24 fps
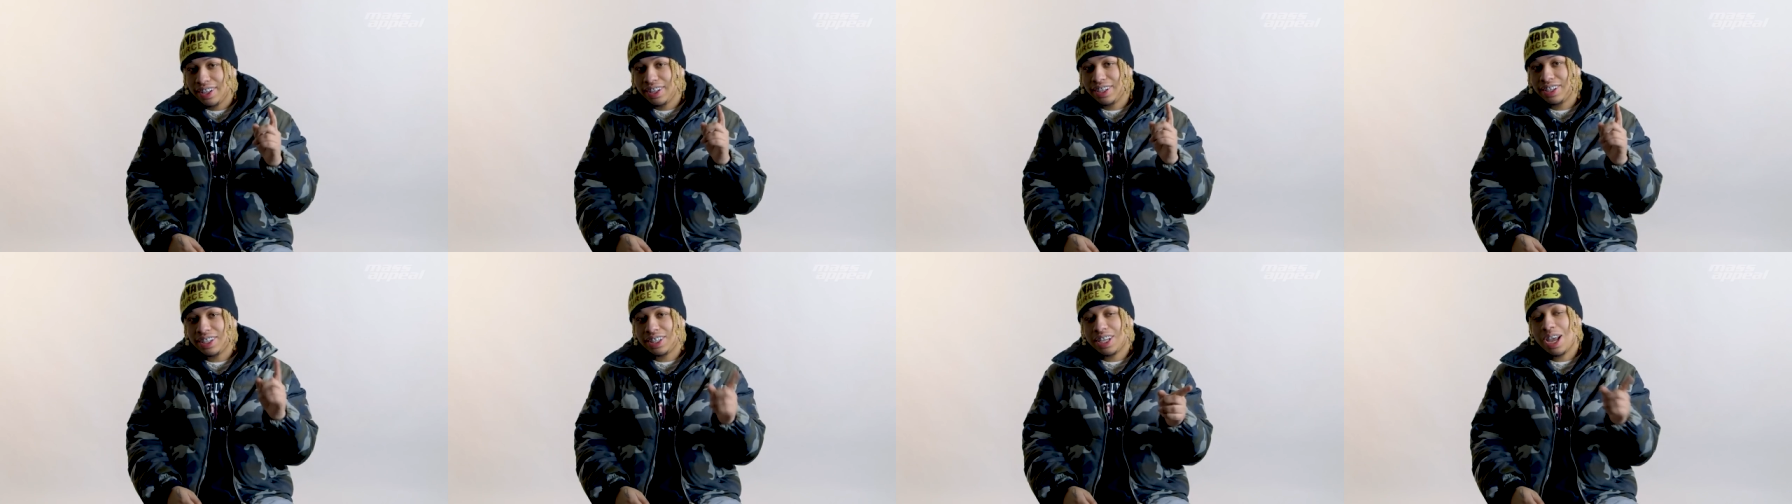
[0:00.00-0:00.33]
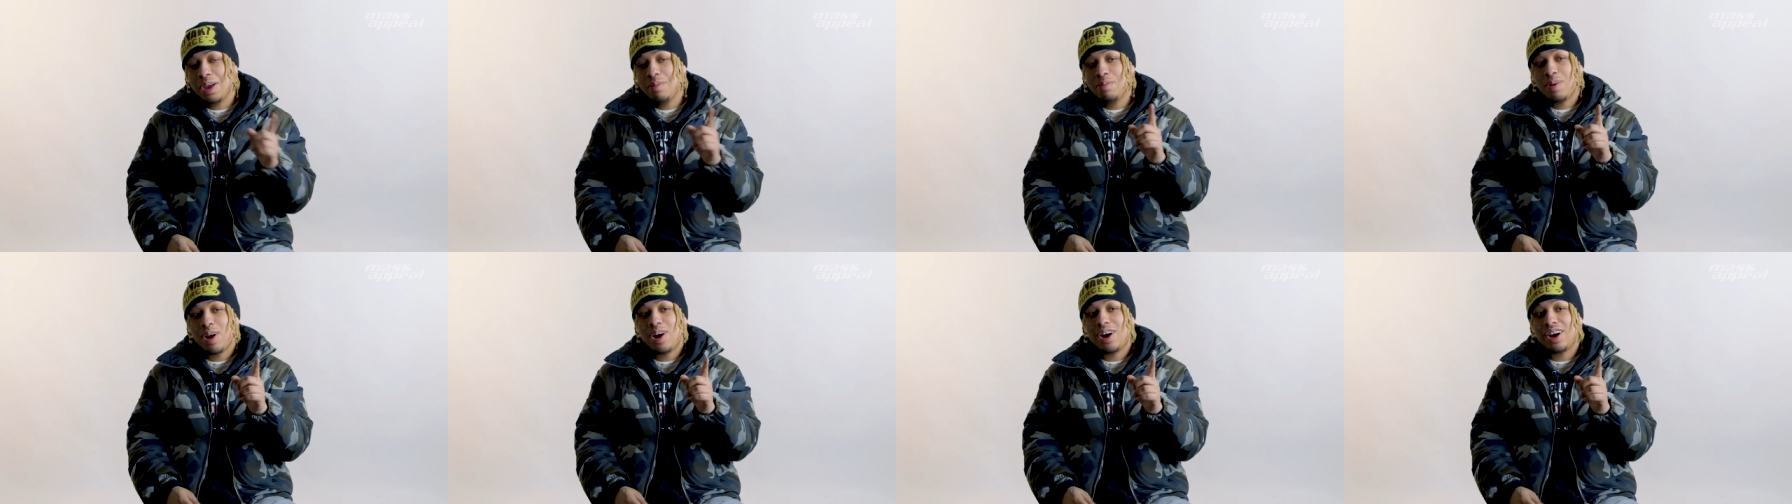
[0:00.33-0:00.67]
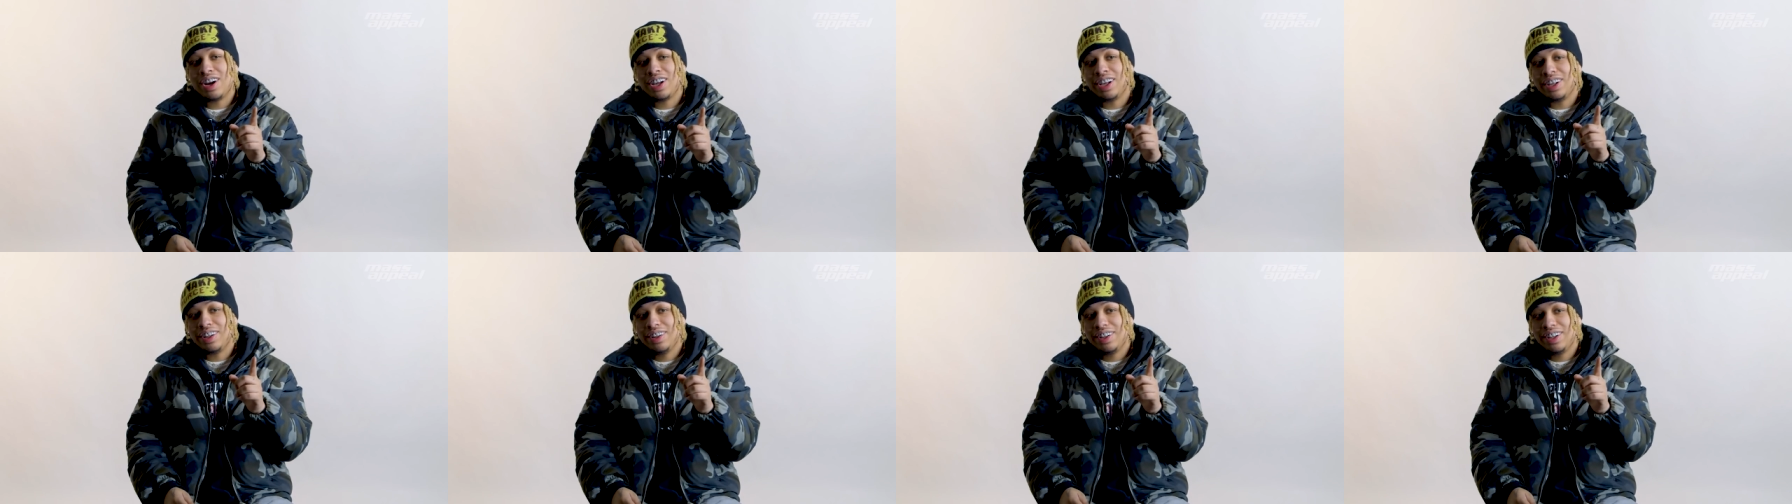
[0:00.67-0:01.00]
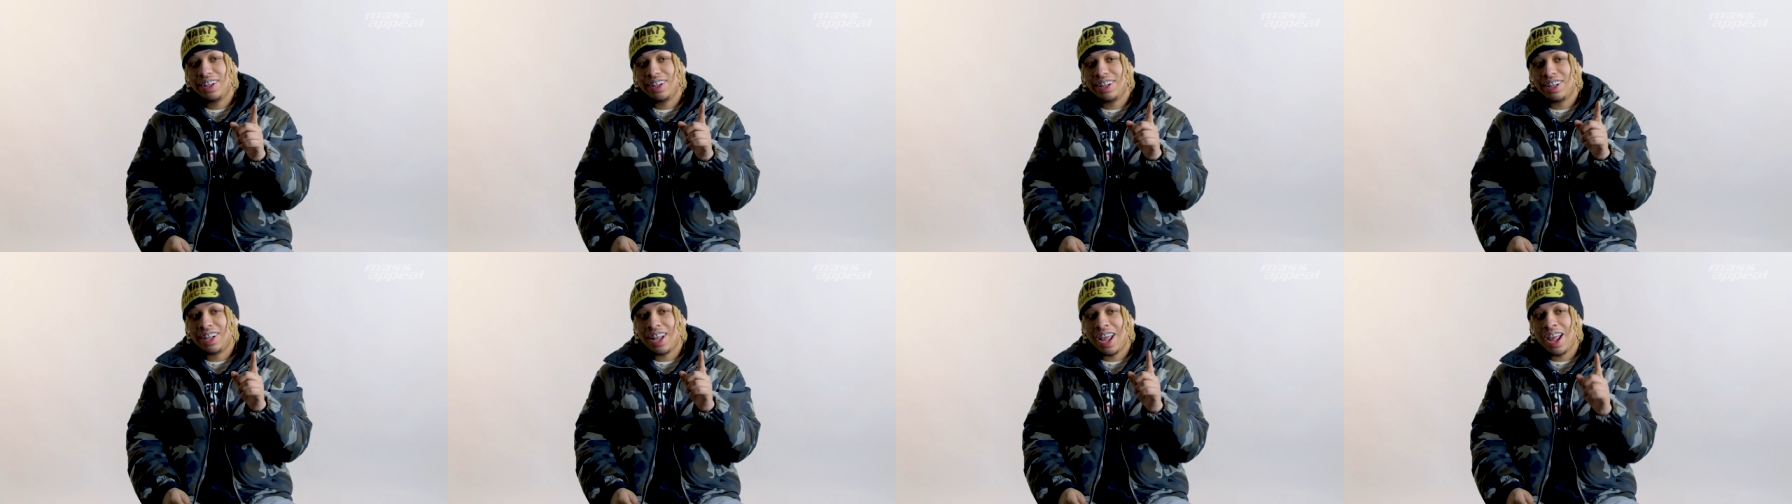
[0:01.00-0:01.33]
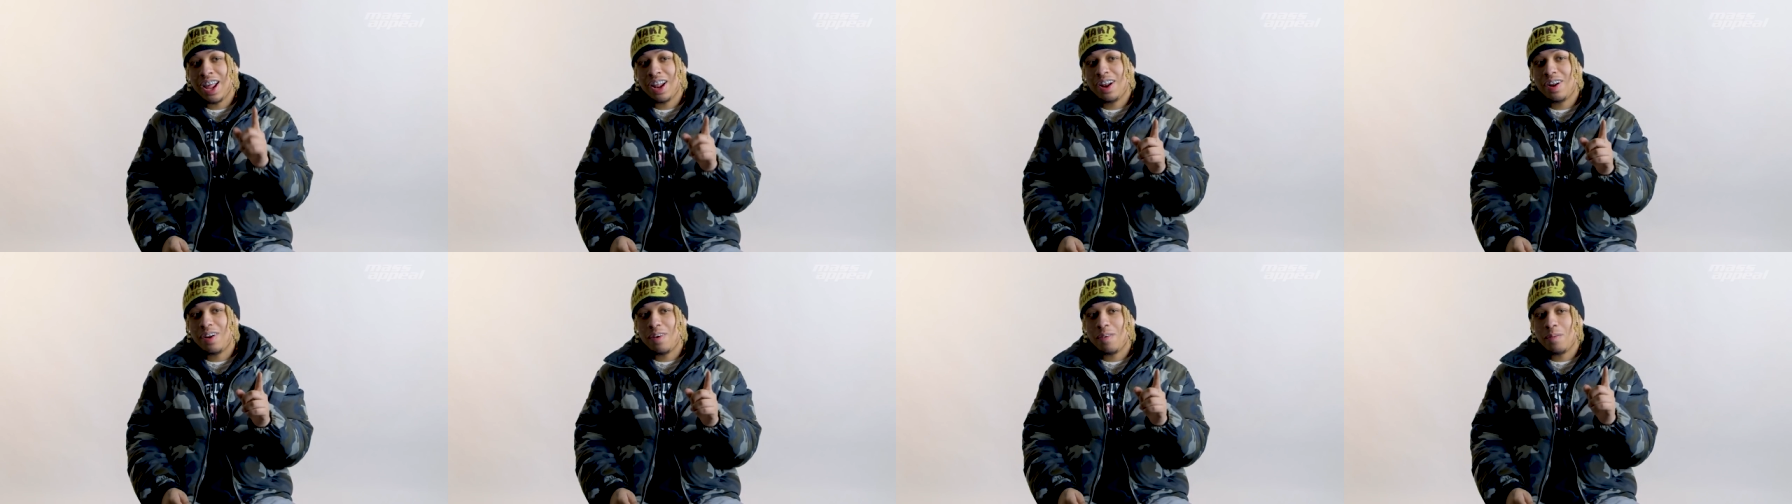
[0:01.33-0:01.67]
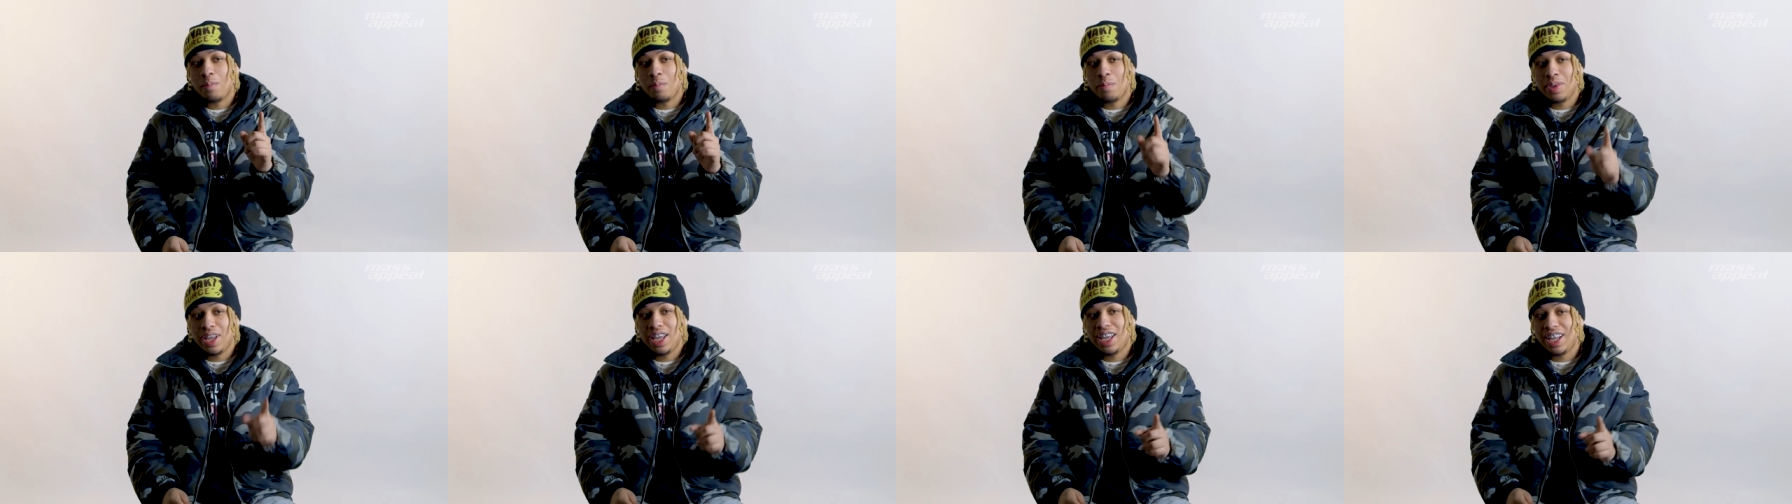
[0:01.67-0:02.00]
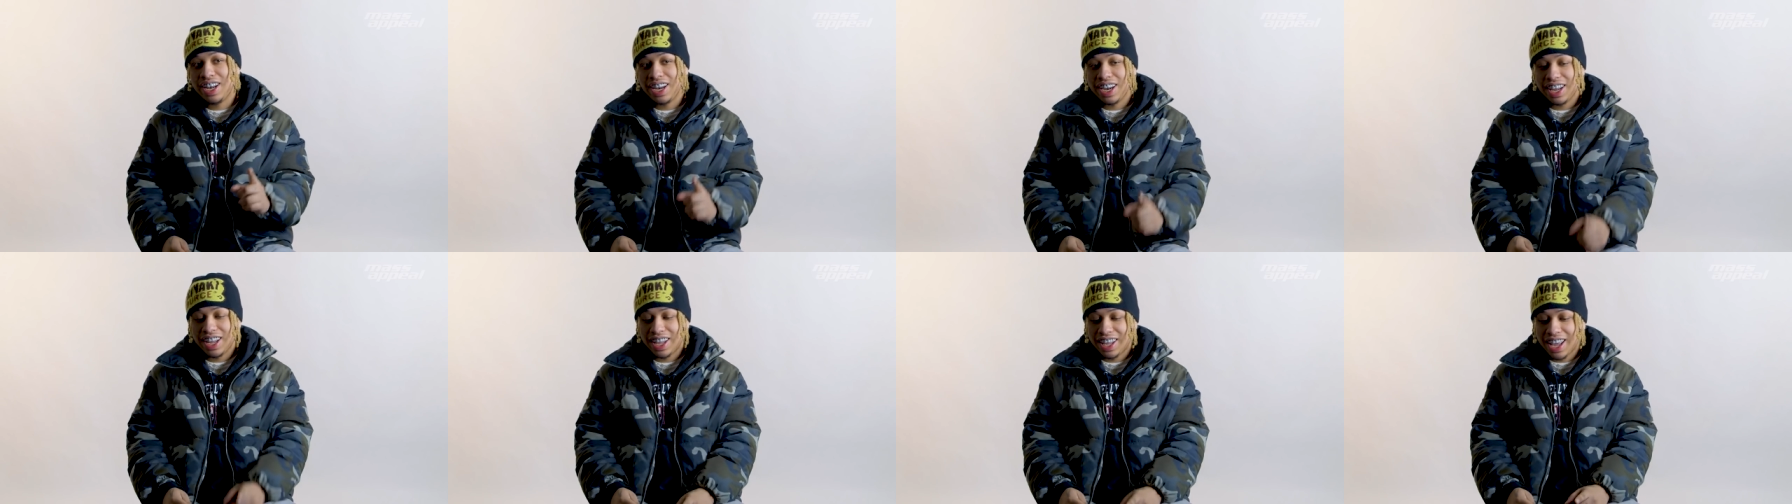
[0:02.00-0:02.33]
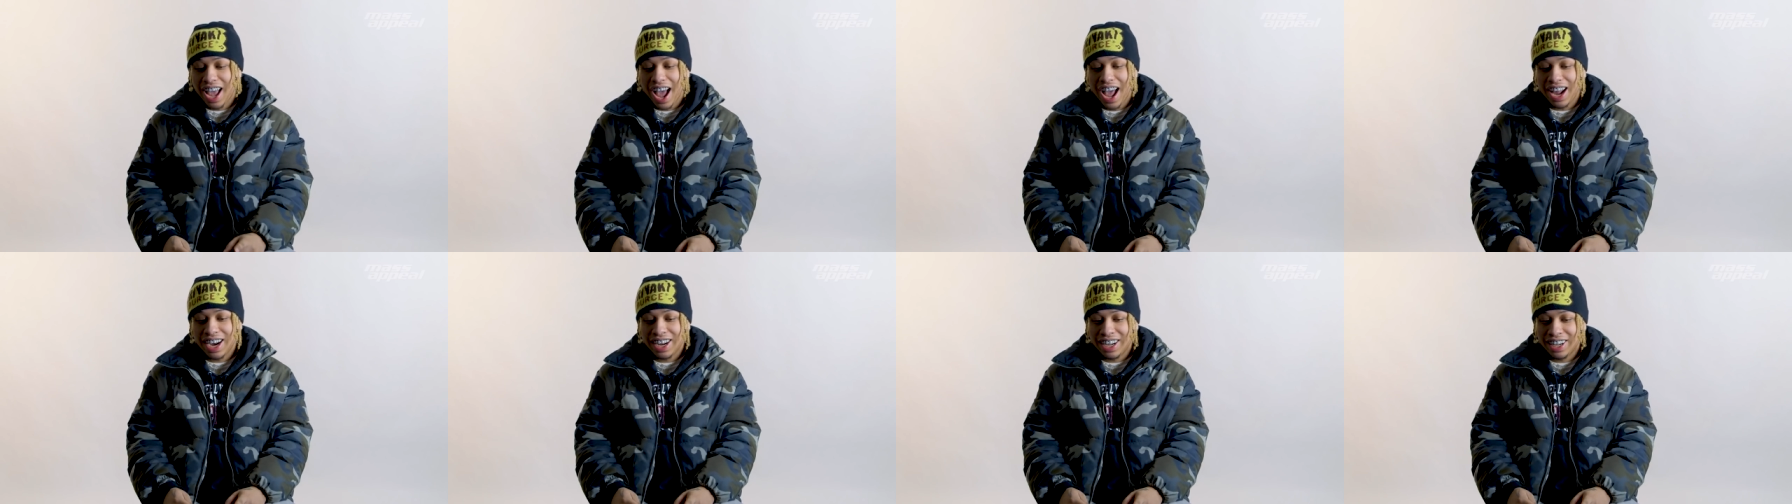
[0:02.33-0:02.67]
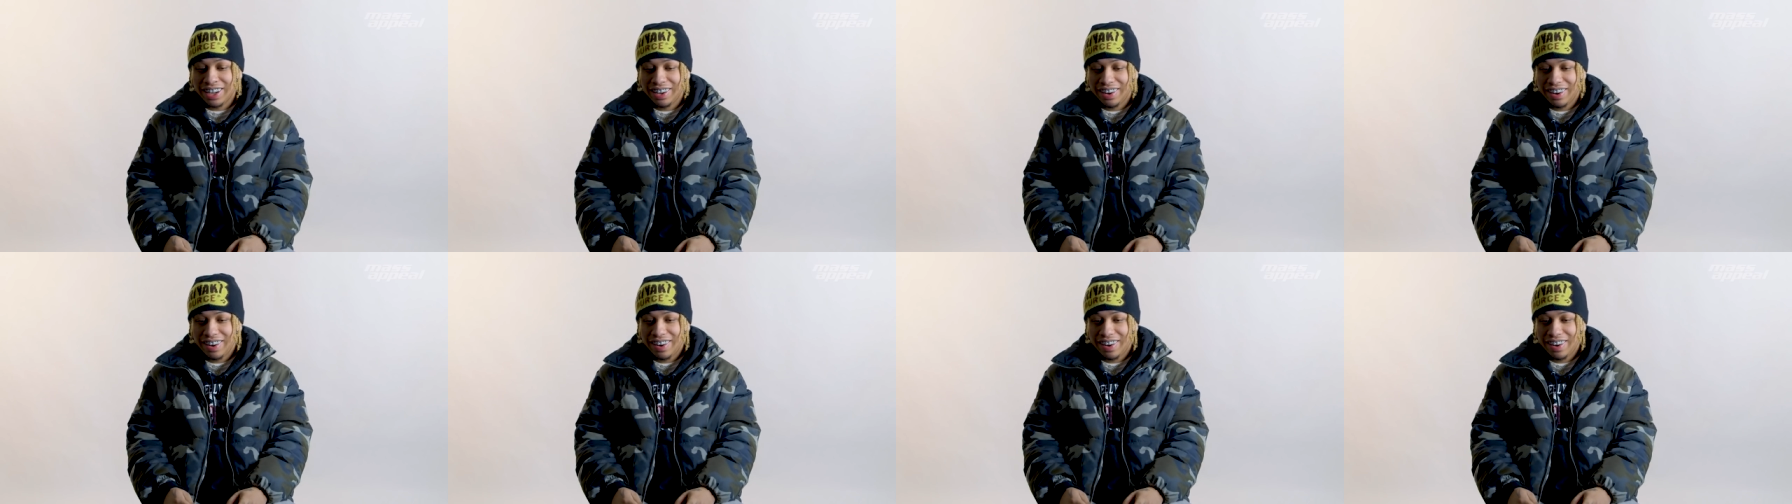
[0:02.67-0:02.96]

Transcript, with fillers: Same party that me and Yachty,